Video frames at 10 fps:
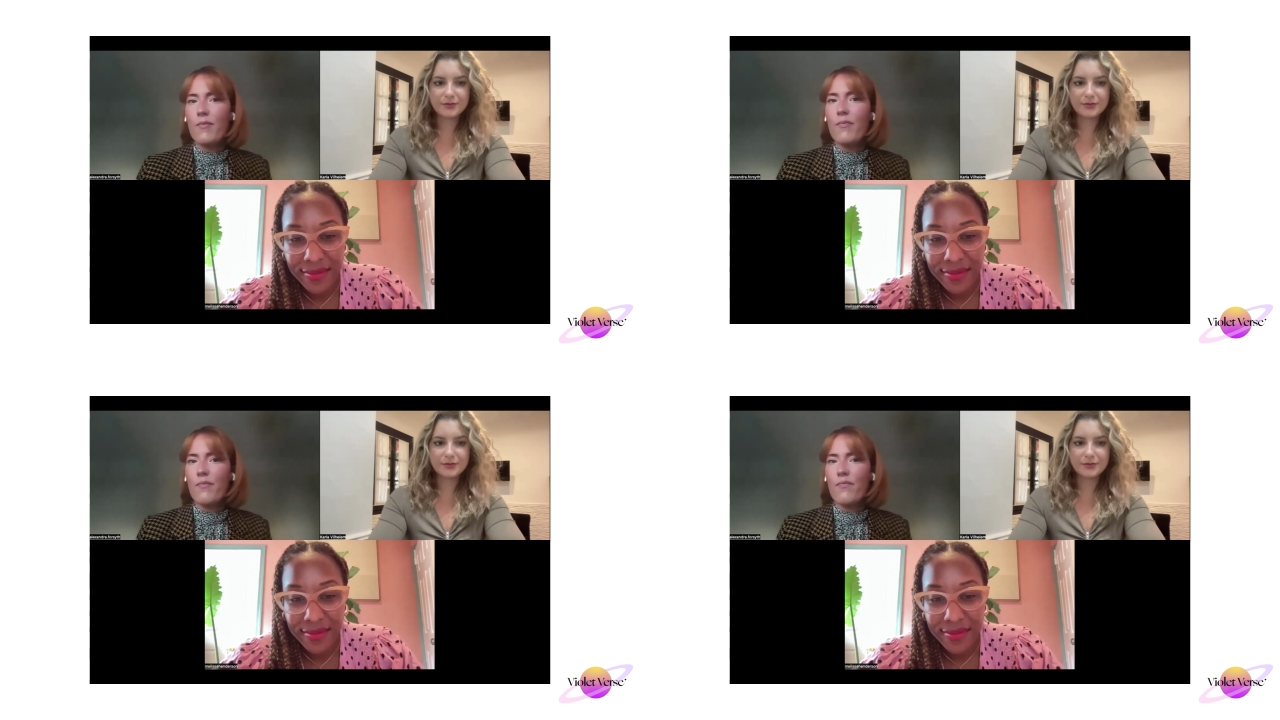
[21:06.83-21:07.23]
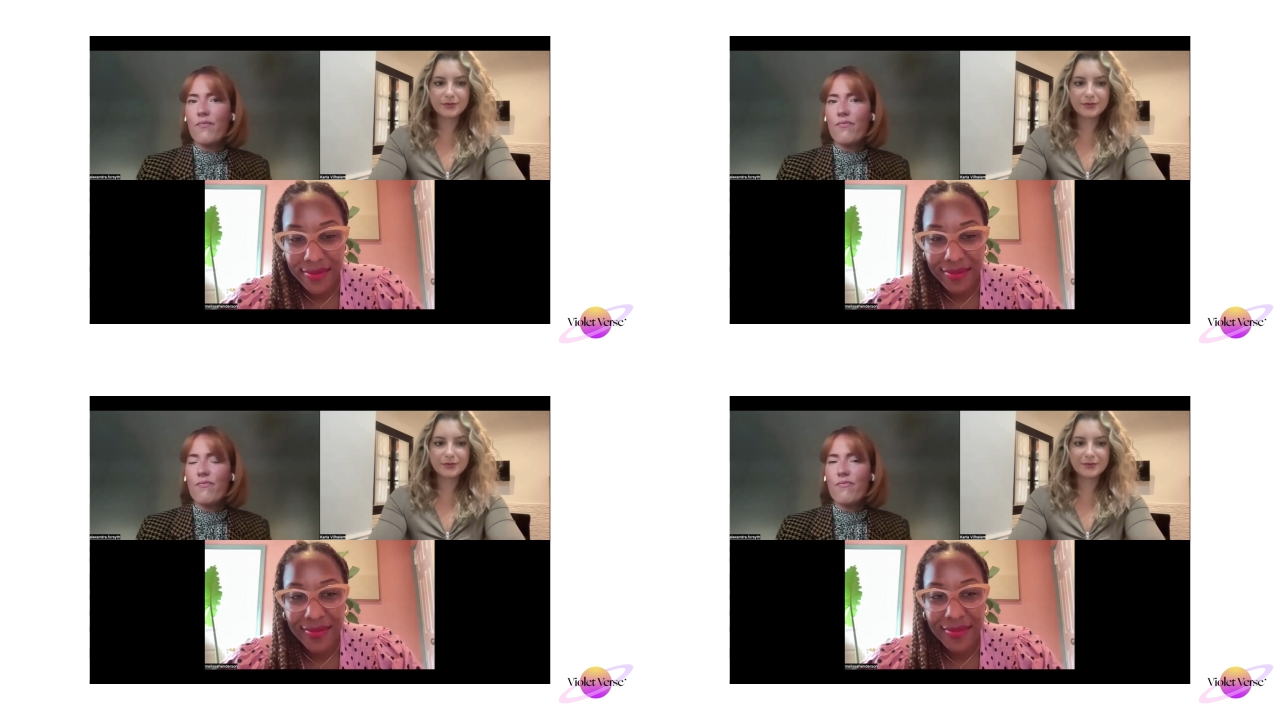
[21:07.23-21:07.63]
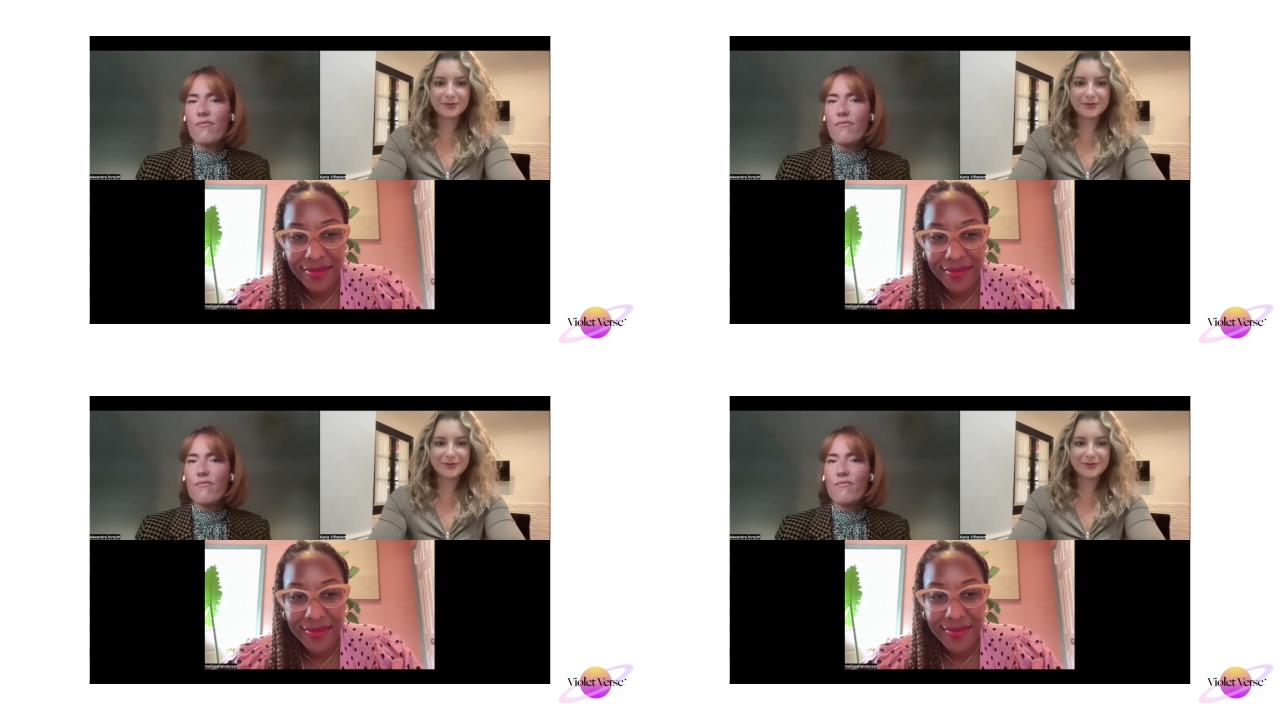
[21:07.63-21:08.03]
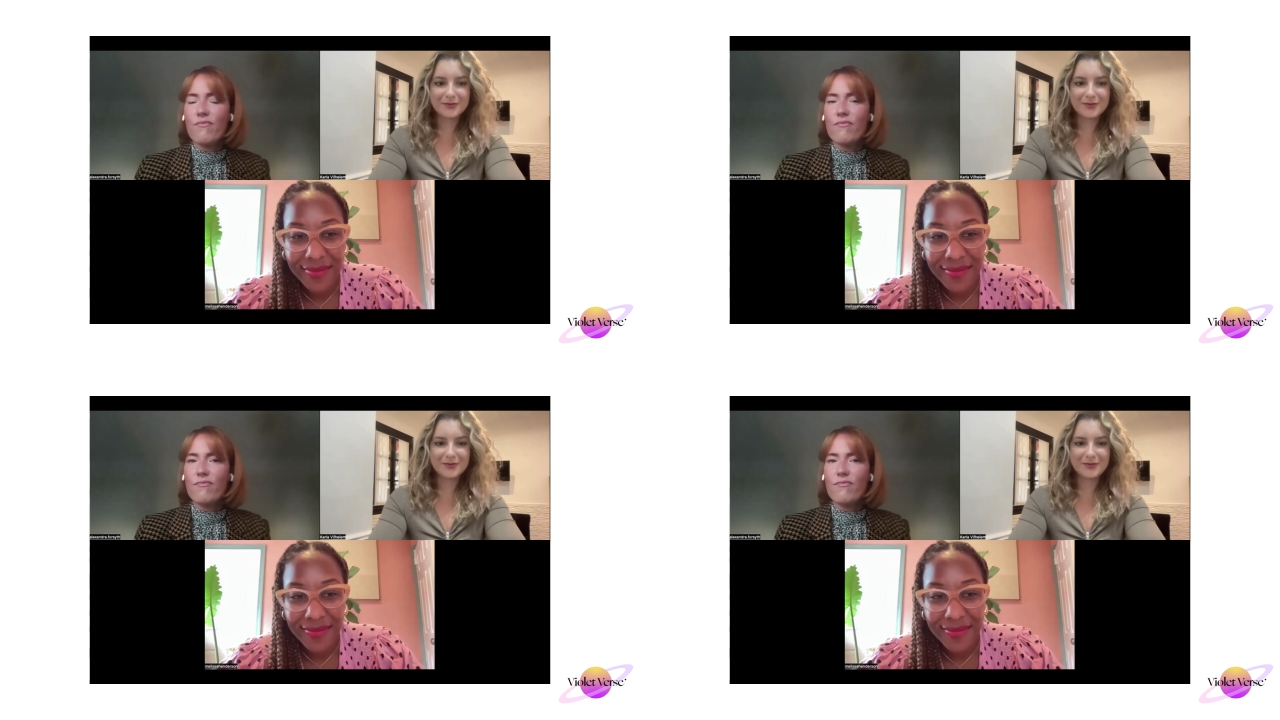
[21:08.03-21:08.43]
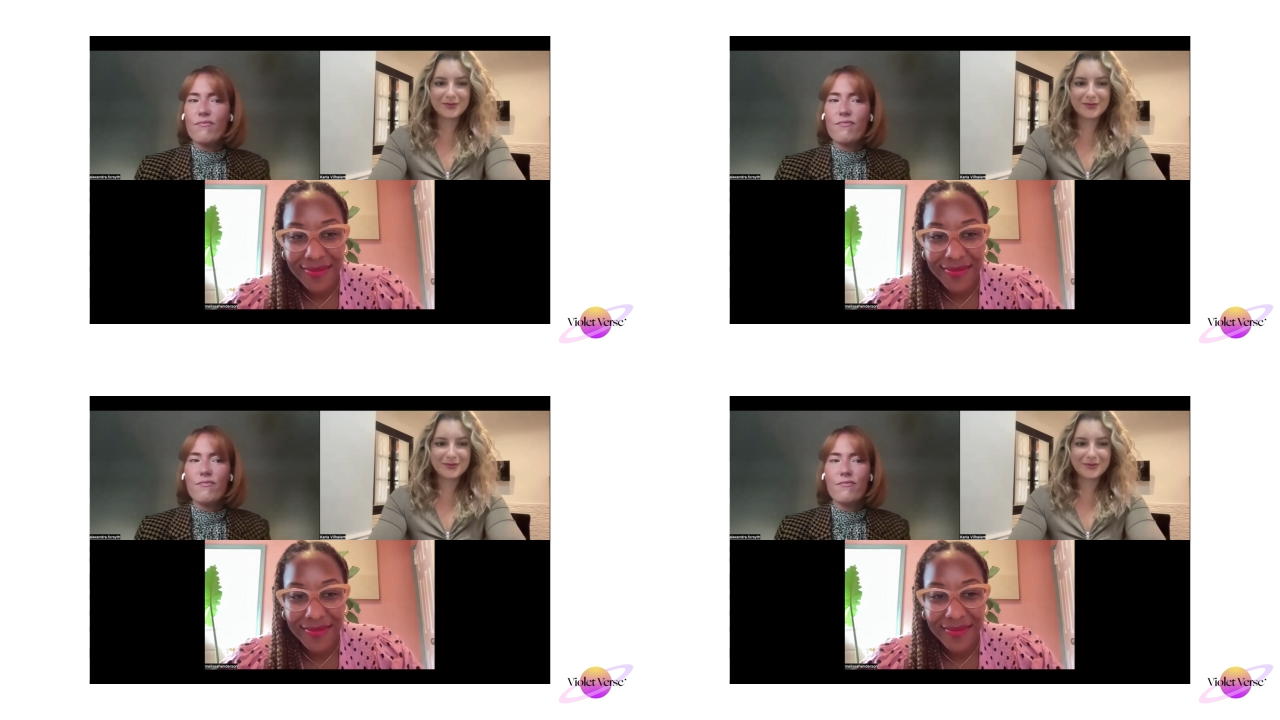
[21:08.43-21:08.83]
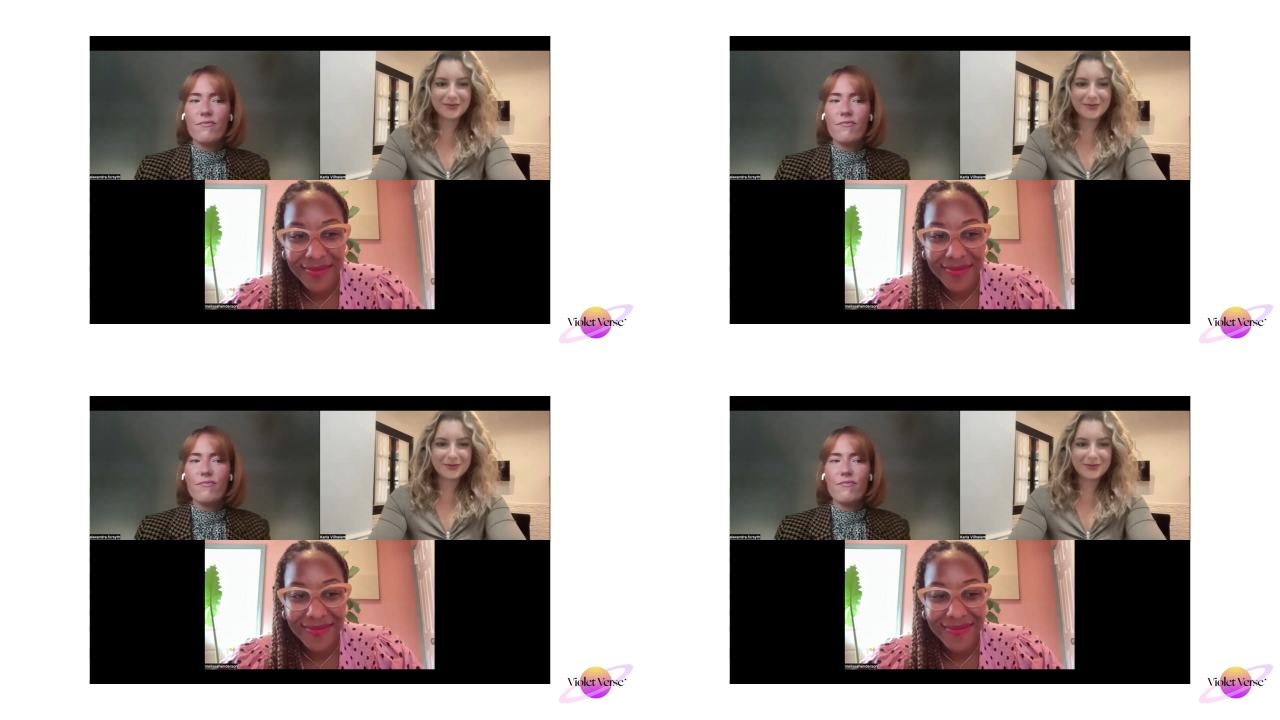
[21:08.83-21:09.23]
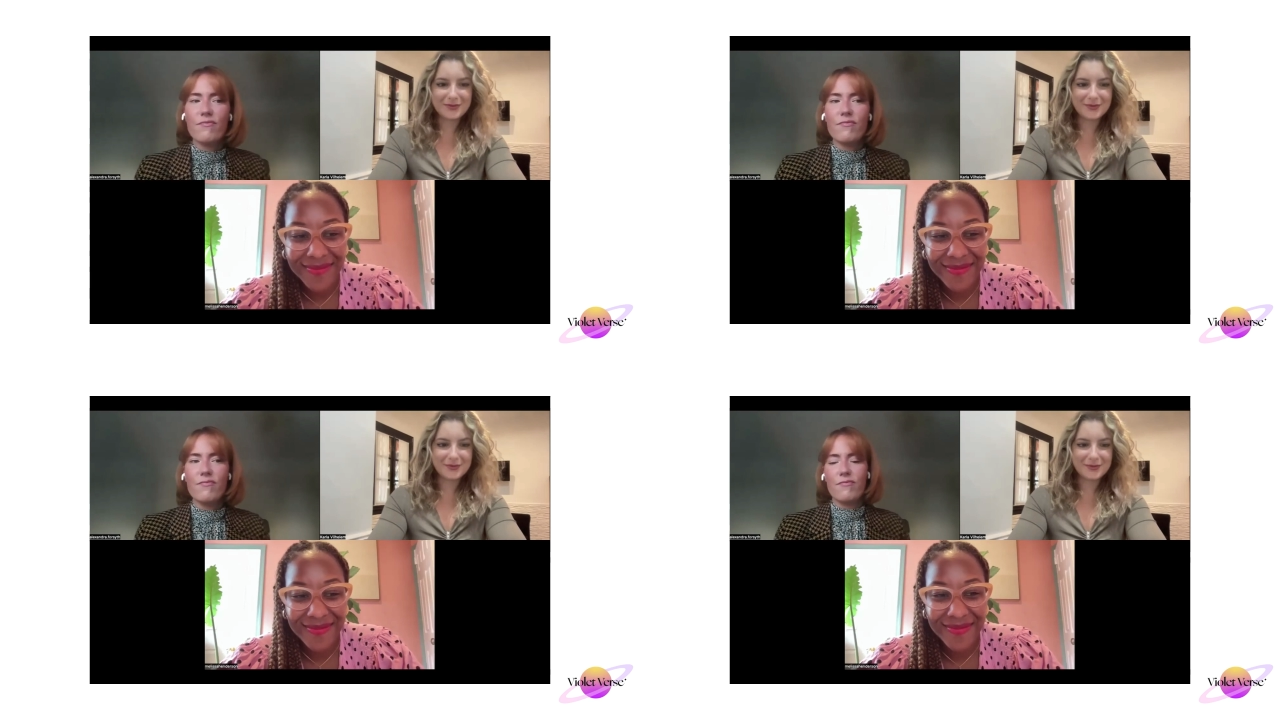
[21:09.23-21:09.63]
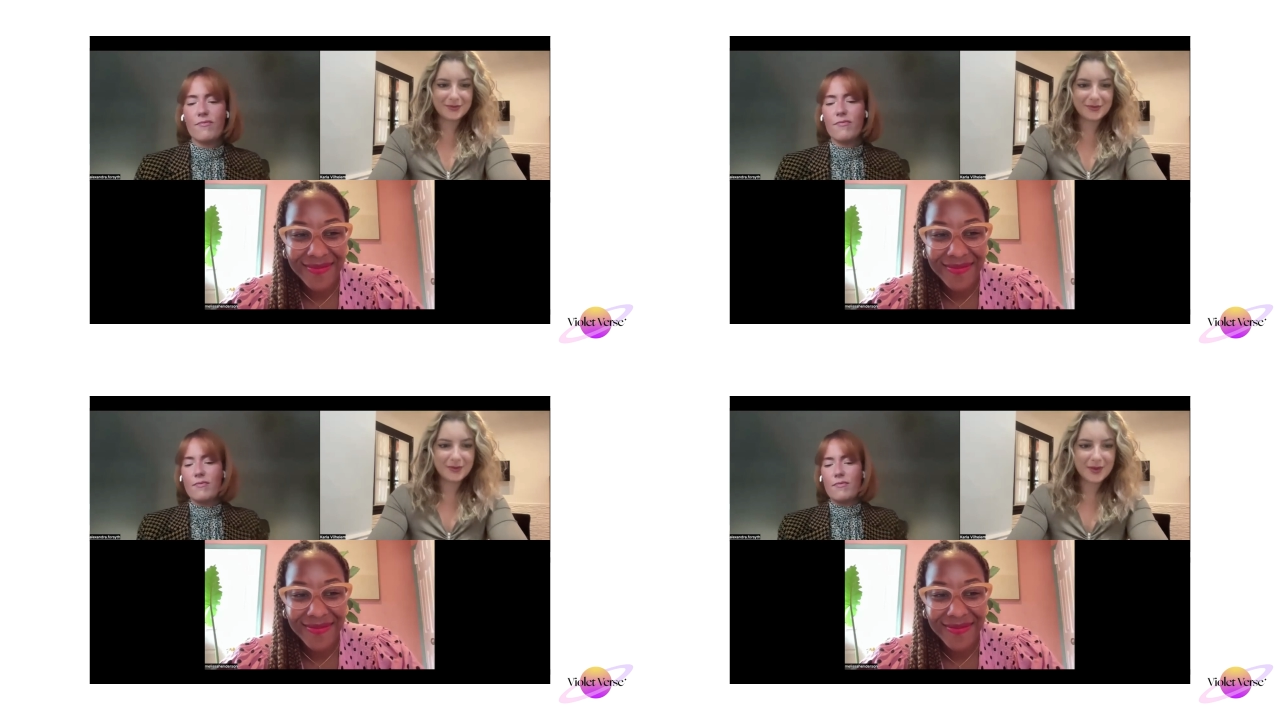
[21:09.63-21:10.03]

Nothing is said.